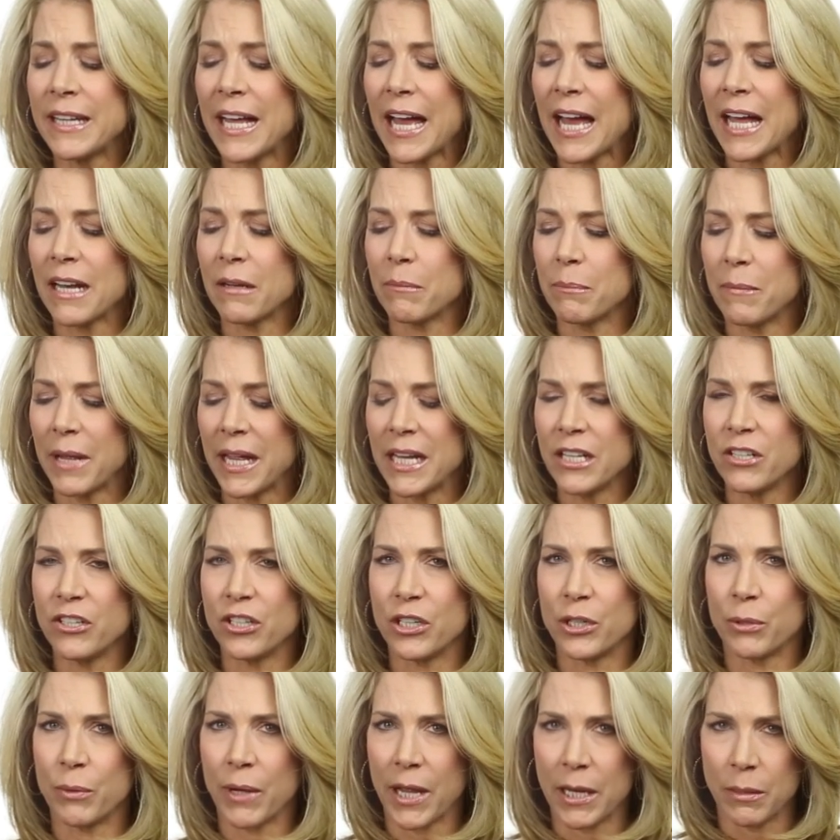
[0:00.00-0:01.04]
that
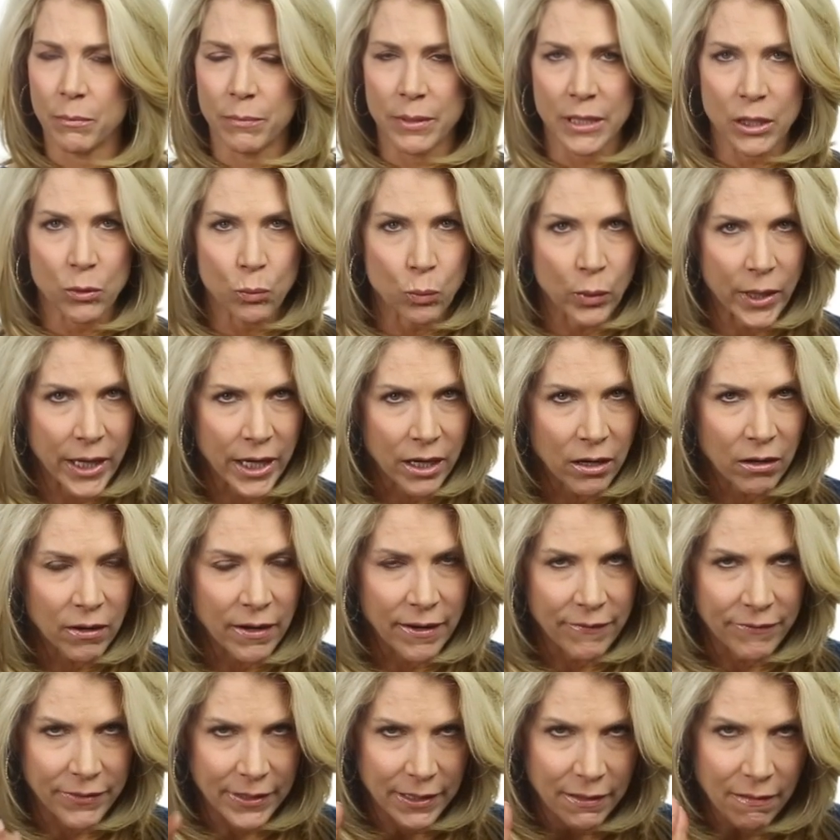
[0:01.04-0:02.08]
menu and beware
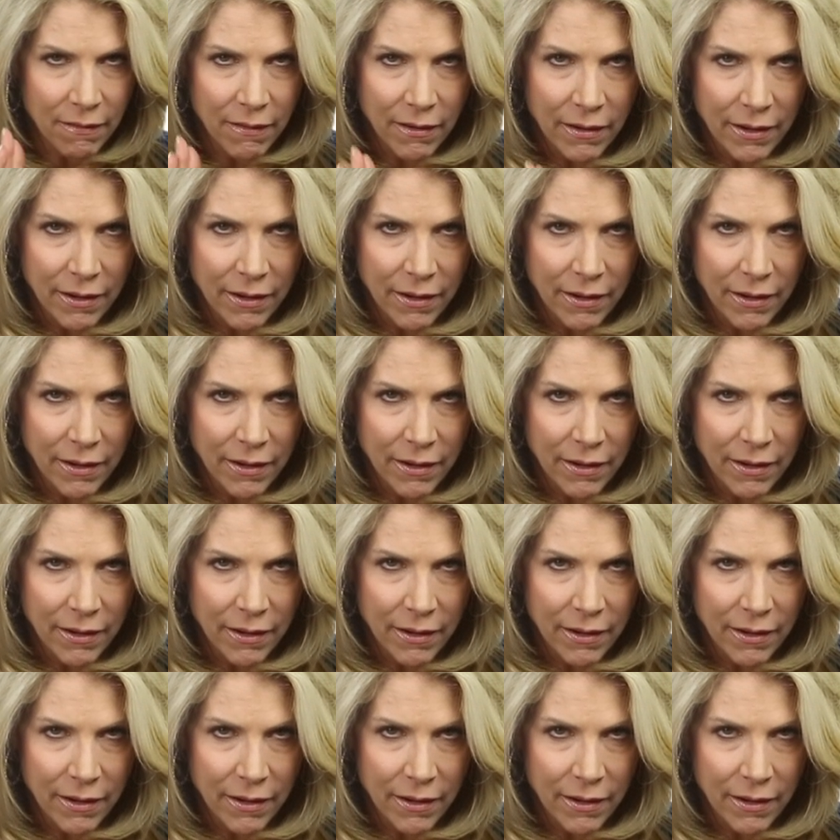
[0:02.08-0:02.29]
of the